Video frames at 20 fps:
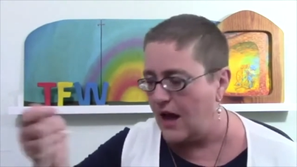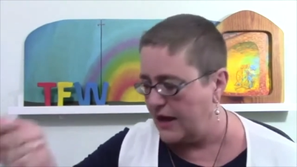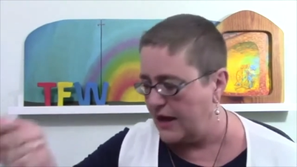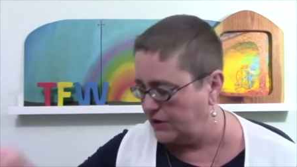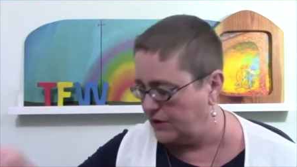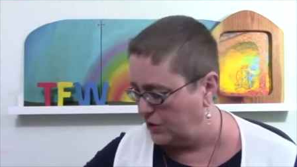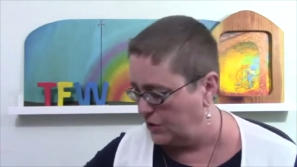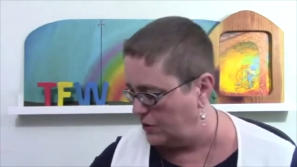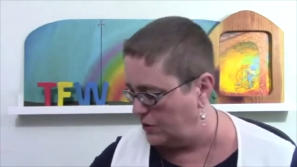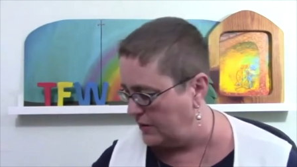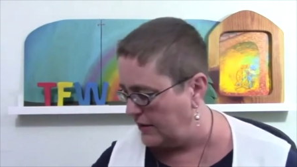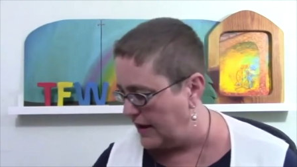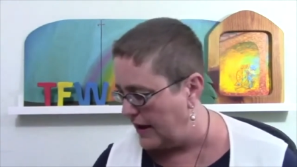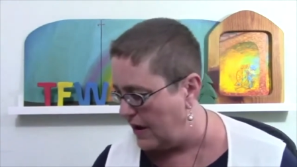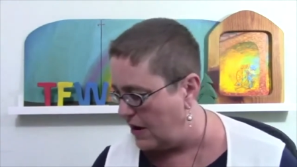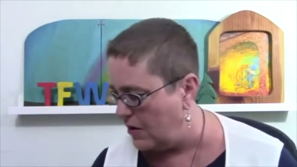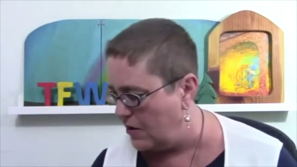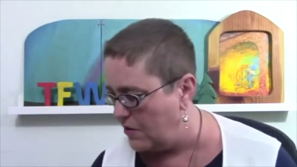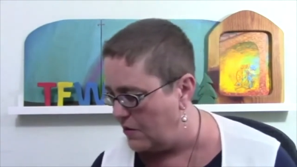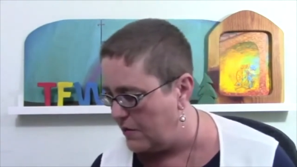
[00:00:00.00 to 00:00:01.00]
I do
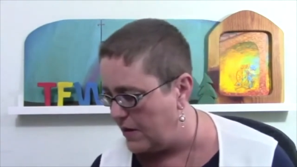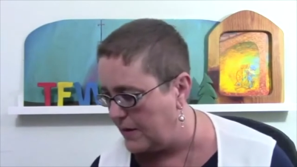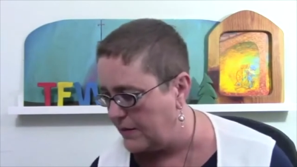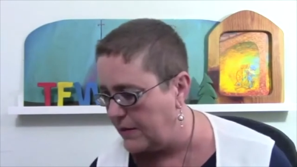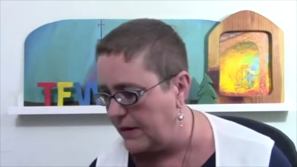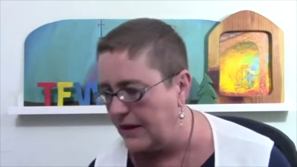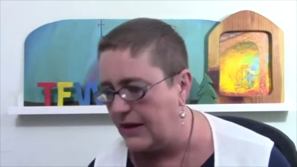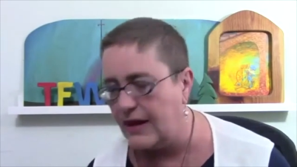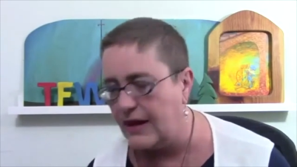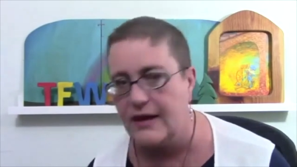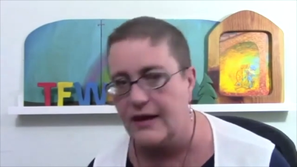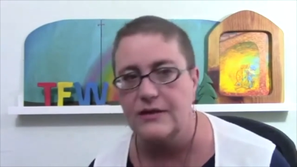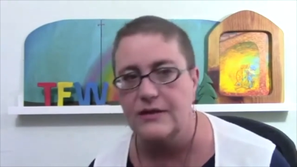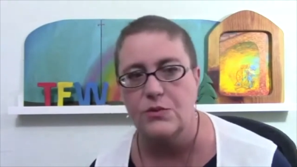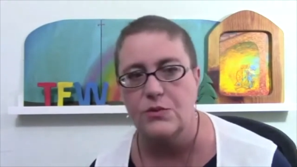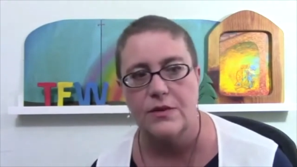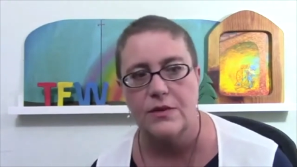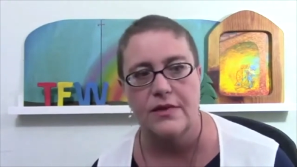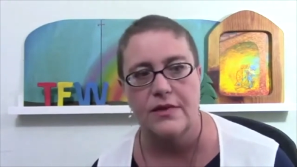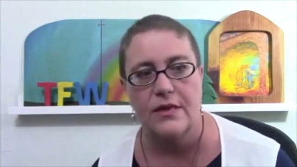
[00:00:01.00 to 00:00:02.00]
allow my big
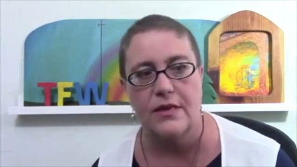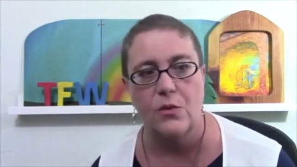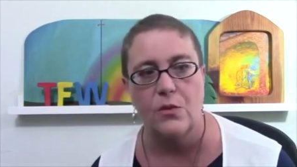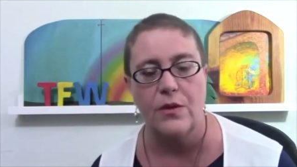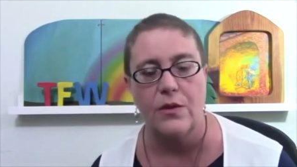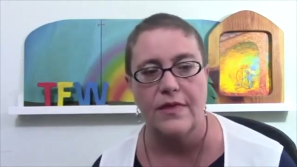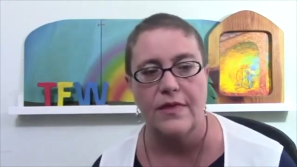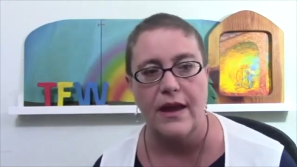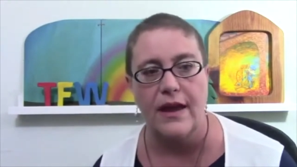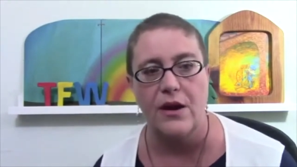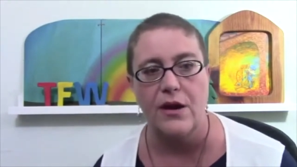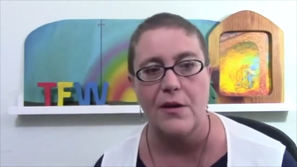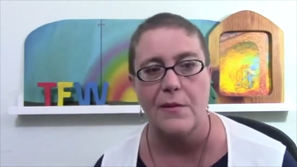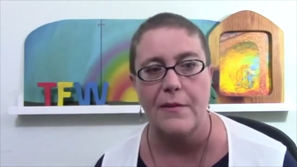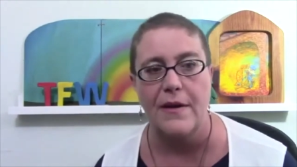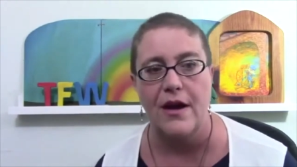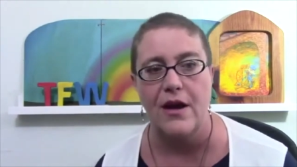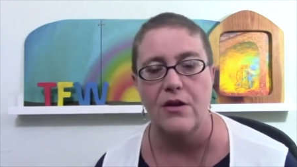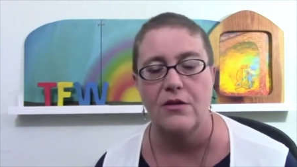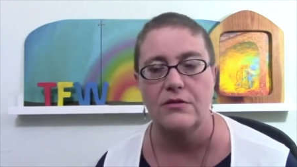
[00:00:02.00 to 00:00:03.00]
kids when, when
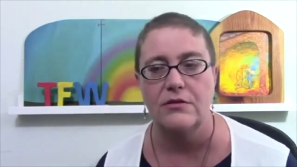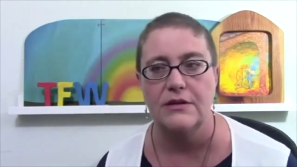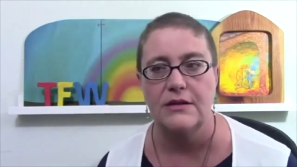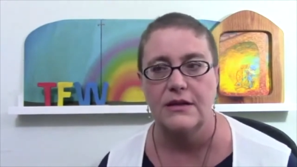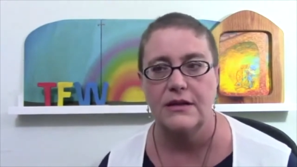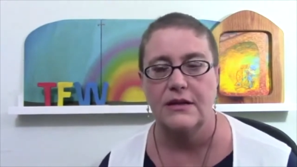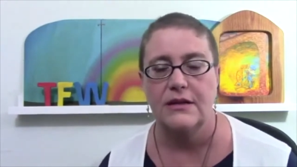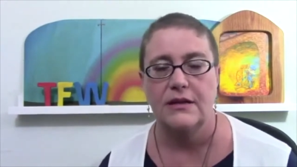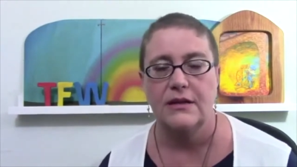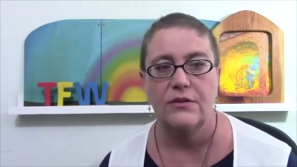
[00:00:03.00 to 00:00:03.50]
they're about